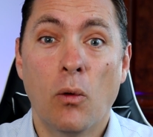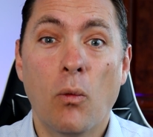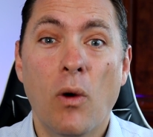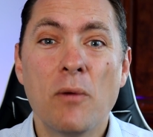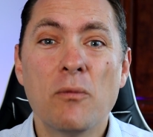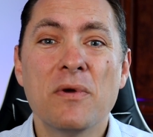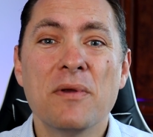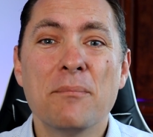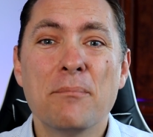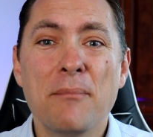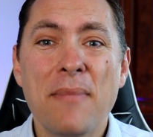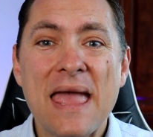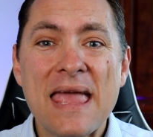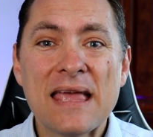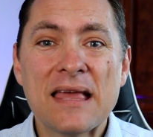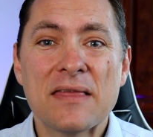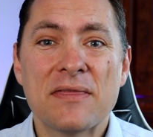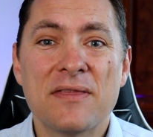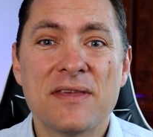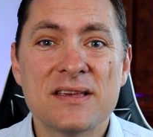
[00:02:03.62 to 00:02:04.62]
What would
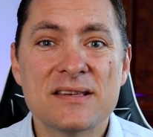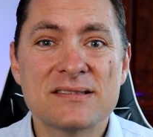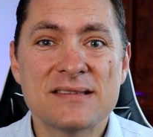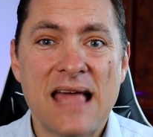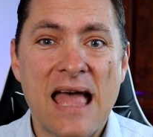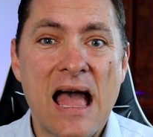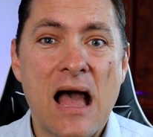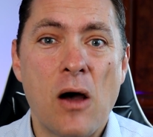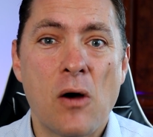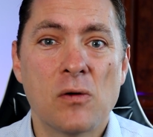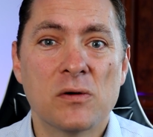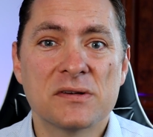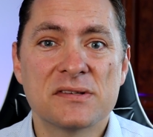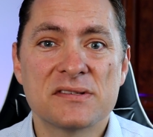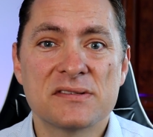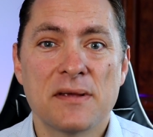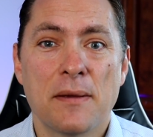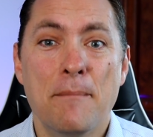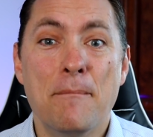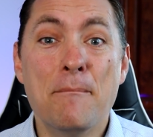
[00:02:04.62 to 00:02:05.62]
make this
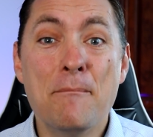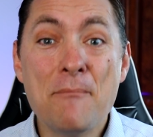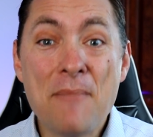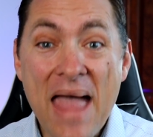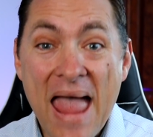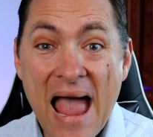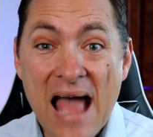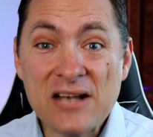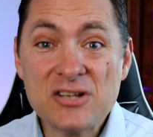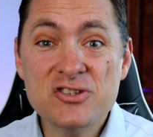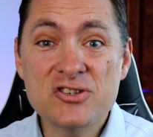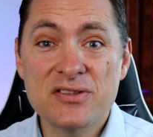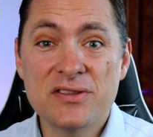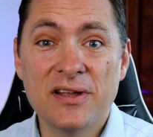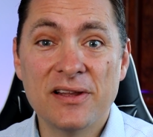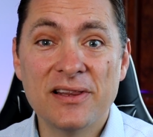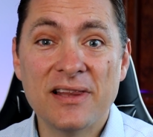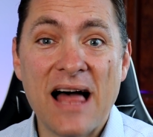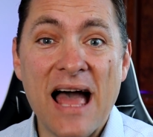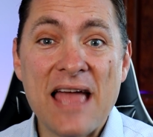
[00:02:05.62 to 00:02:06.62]
house match
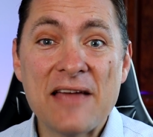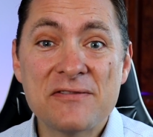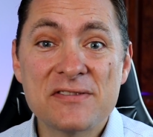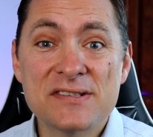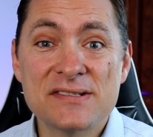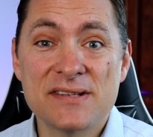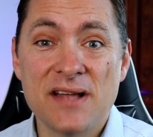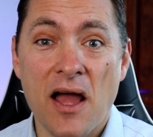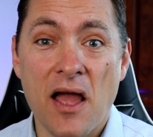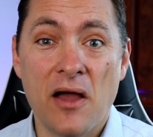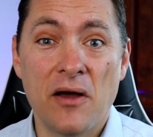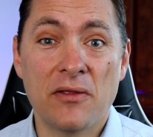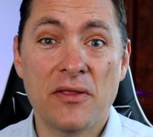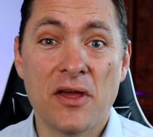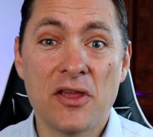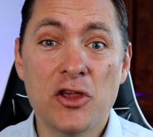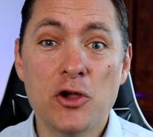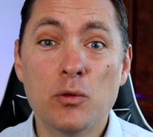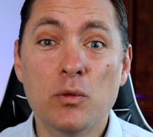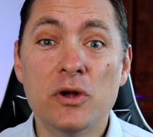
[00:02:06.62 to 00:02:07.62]
the lifestyle
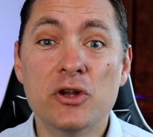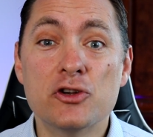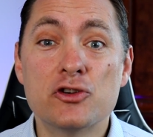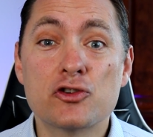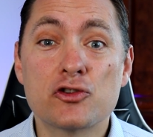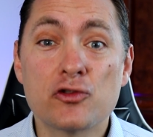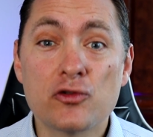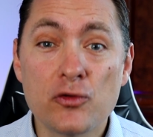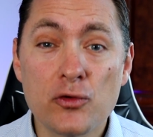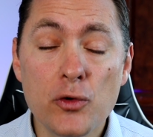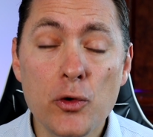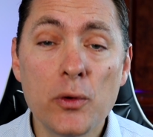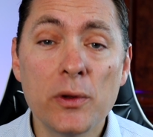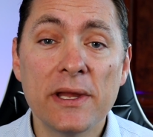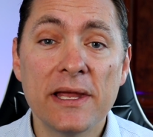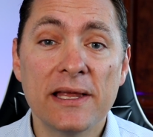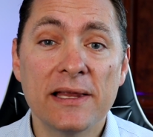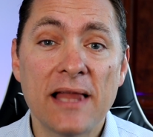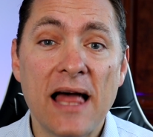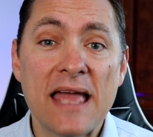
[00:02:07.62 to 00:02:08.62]
that you would
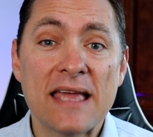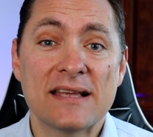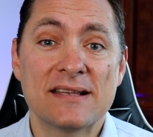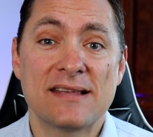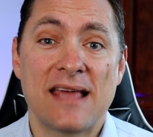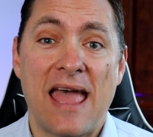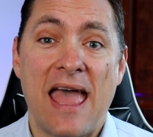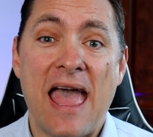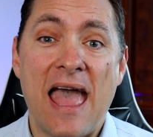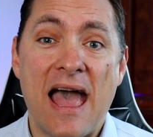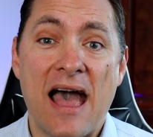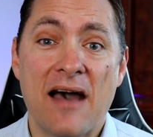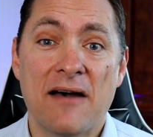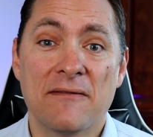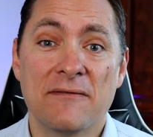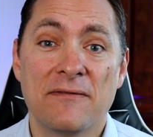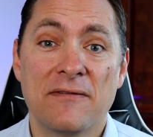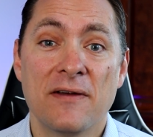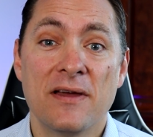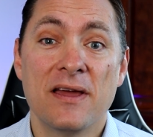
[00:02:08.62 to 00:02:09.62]
truly like to
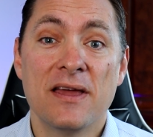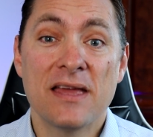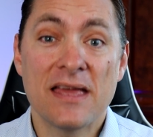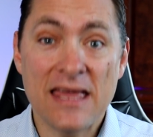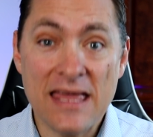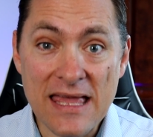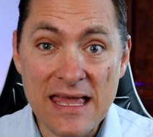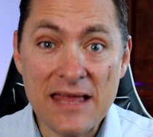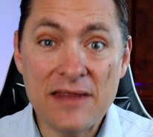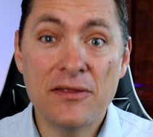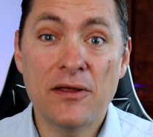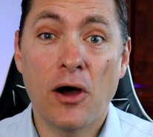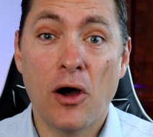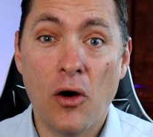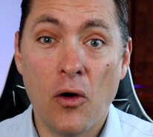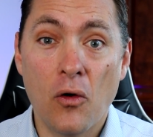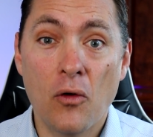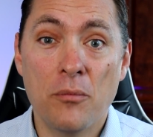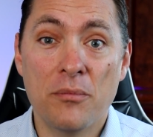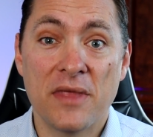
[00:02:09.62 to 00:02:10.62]
have in the
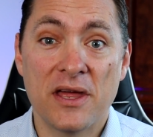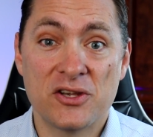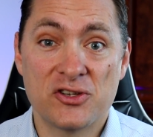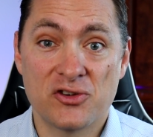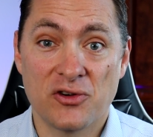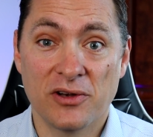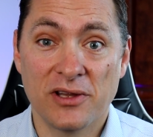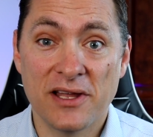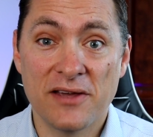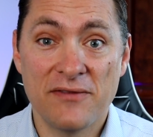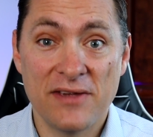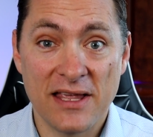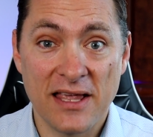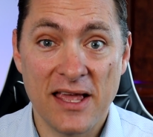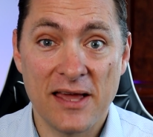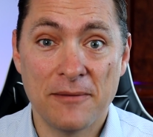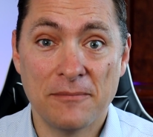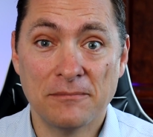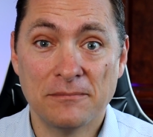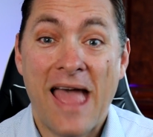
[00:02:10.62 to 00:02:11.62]
home that you're living
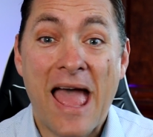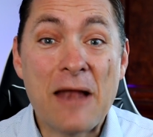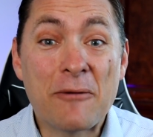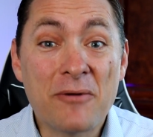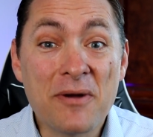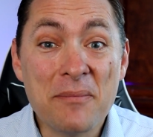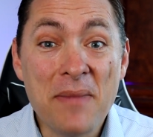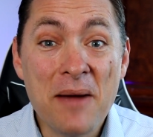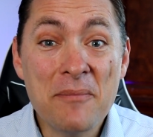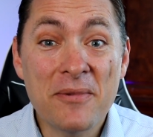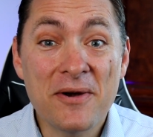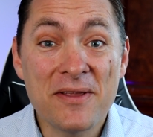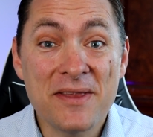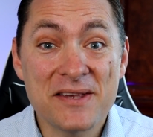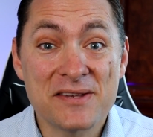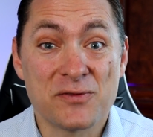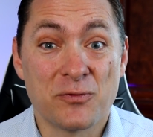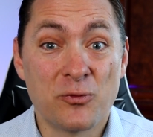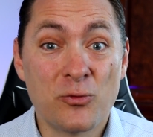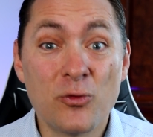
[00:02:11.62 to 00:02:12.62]
in? And remember
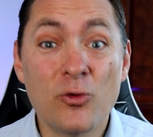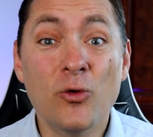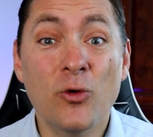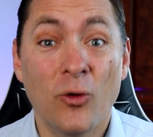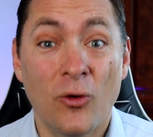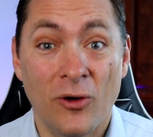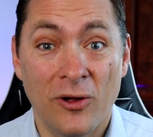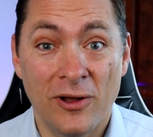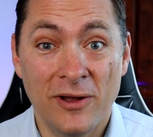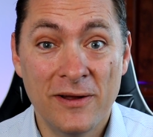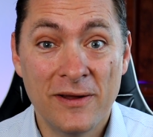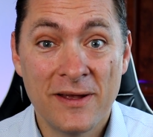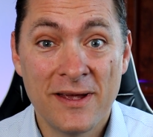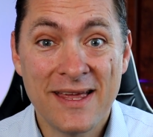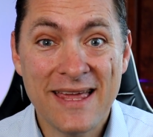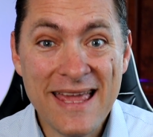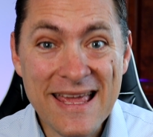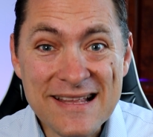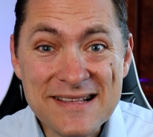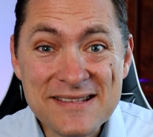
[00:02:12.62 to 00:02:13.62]
this rule,
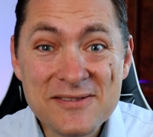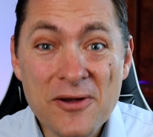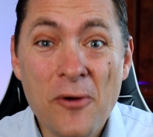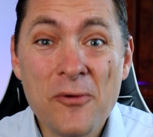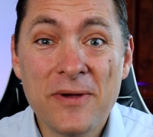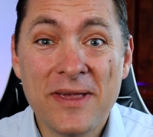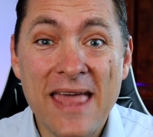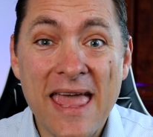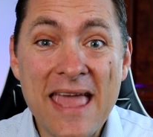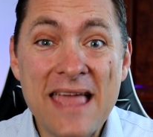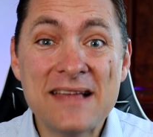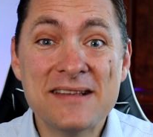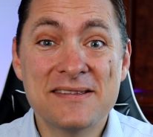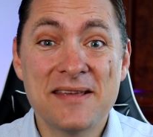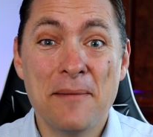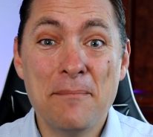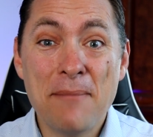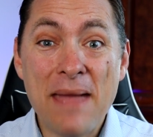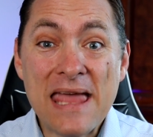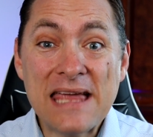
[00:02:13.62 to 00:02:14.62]
it's okay
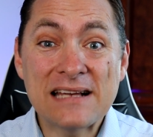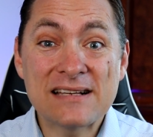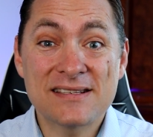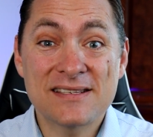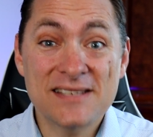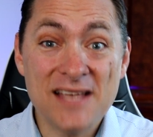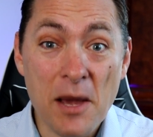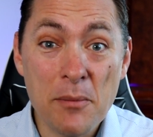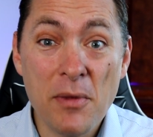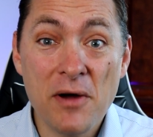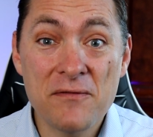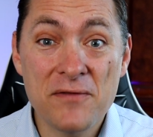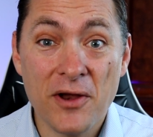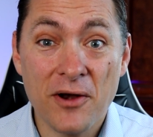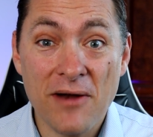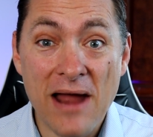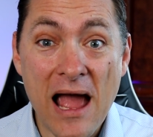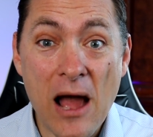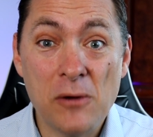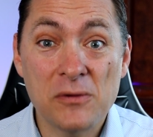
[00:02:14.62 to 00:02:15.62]
to make some of
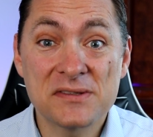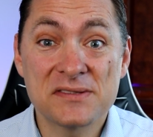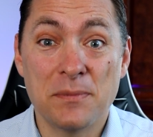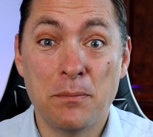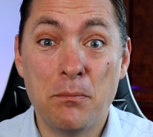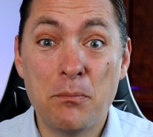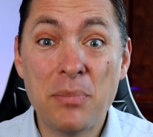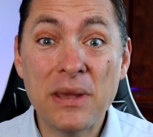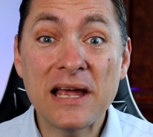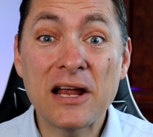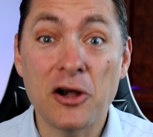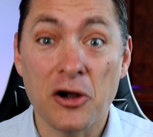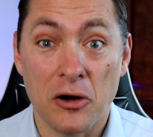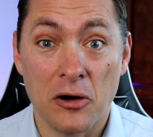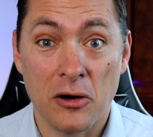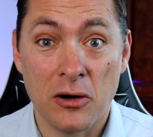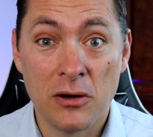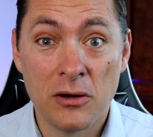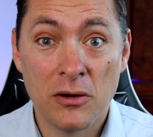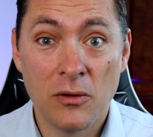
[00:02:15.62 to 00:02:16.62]
your house
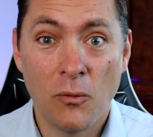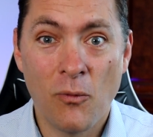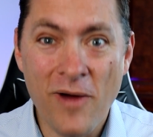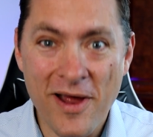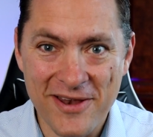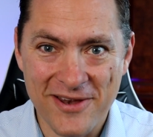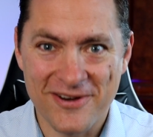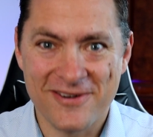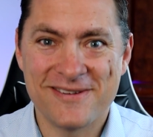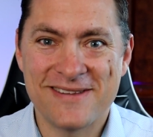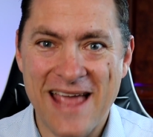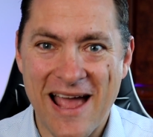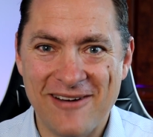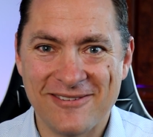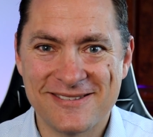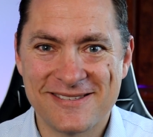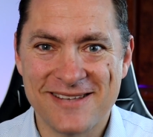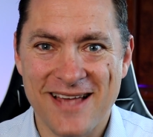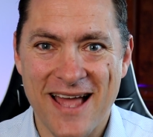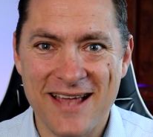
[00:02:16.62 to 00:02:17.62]
bigger when you're
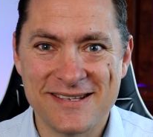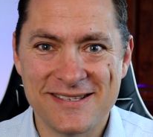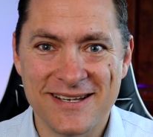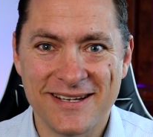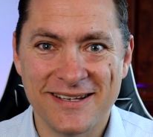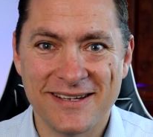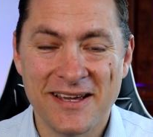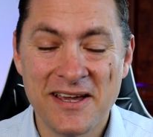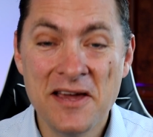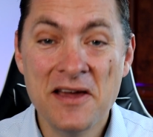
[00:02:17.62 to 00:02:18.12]
downsizing.